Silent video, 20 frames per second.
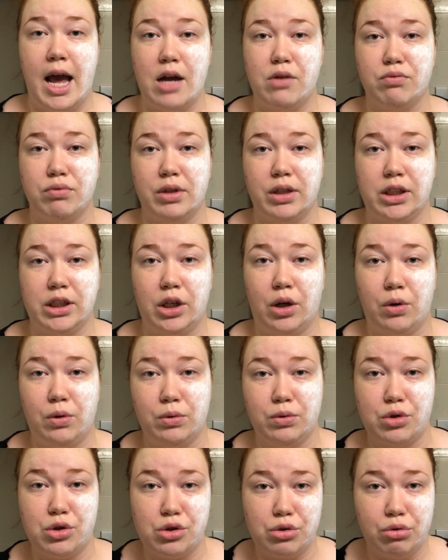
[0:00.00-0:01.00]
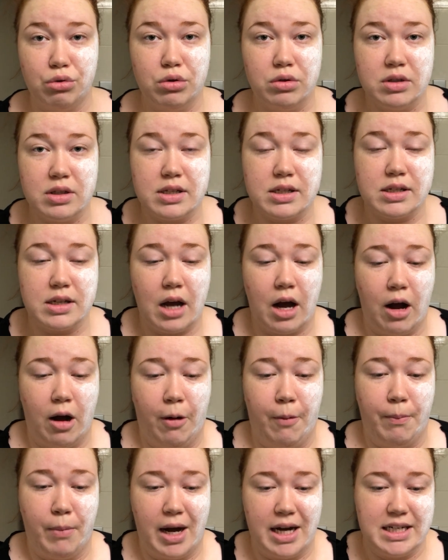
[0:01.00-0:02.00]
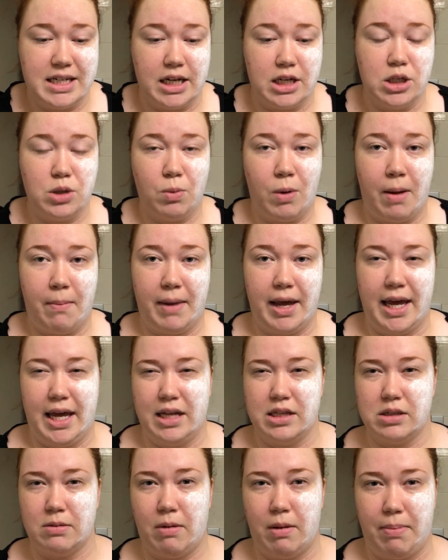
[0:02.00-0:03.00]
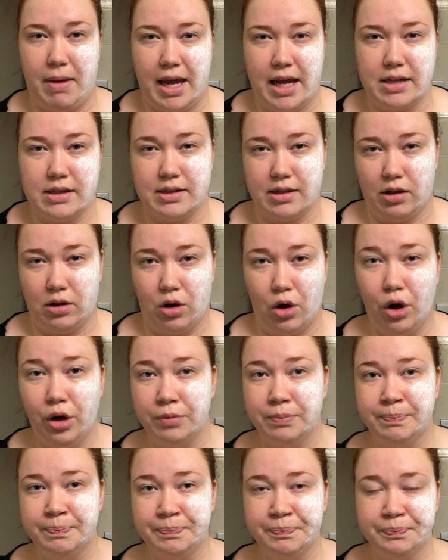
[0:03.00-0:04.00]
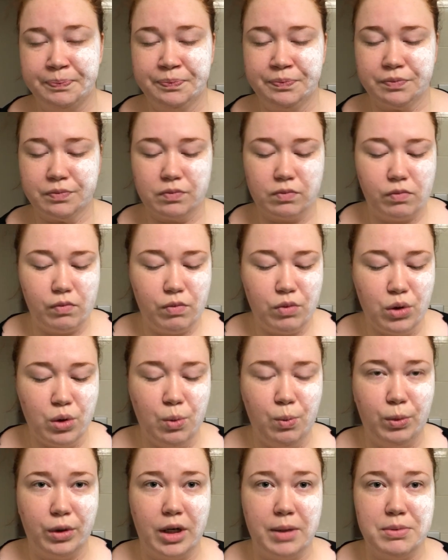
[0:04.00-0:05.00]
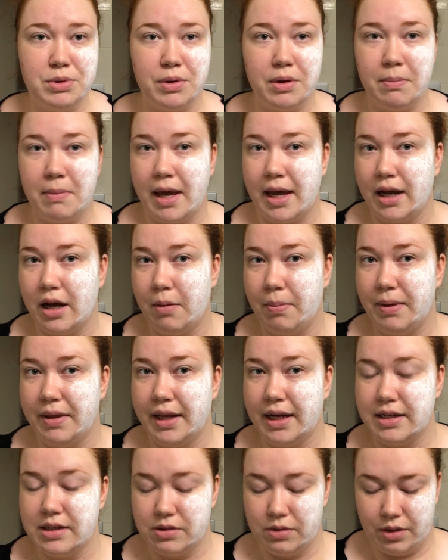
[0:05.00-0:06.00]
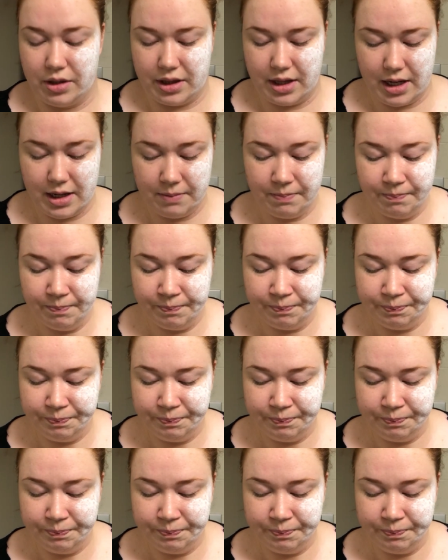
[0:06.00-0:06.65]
and really old shorts. I tend to wipe my hands on my pants a lot when I'm doing makeup and that sort of thing.